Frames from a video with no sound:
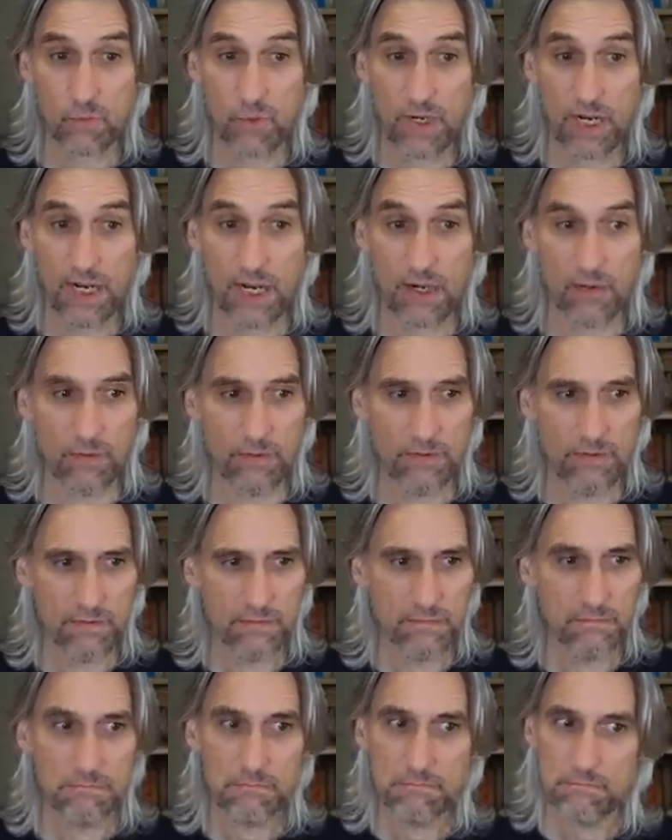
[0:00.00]
Wow.
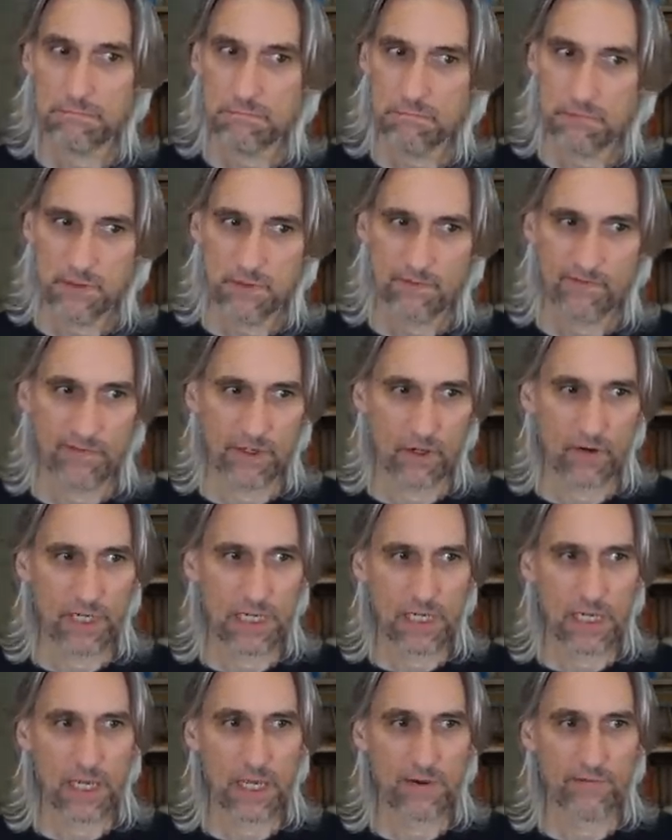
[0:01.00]
Very
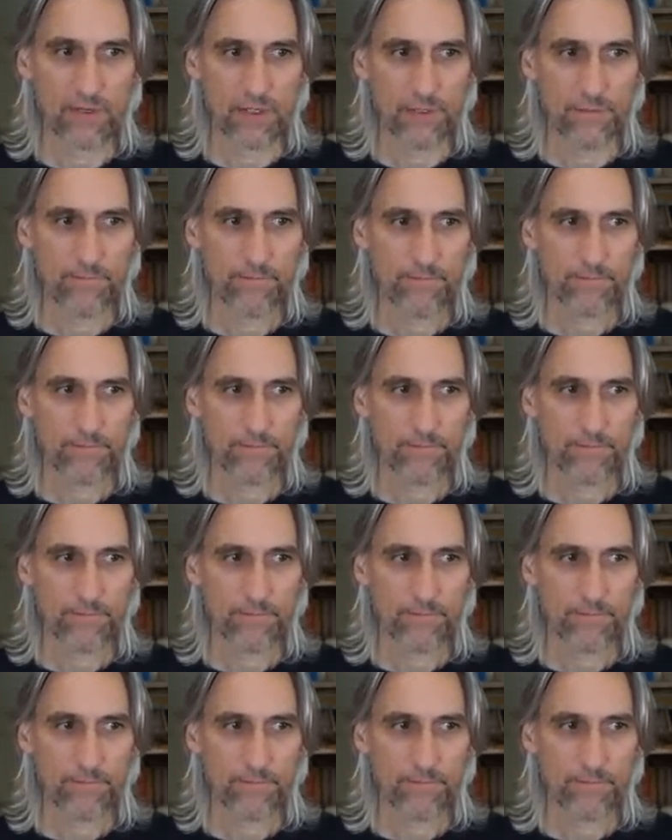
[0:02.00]
clever.